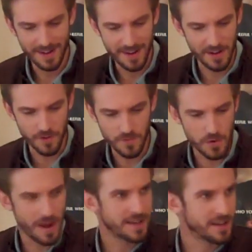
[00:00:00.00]
you know,
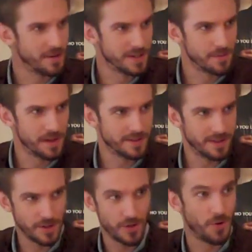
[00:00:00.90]
New Mexico is compared
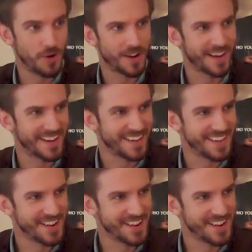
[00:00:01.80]
to New York, uh, you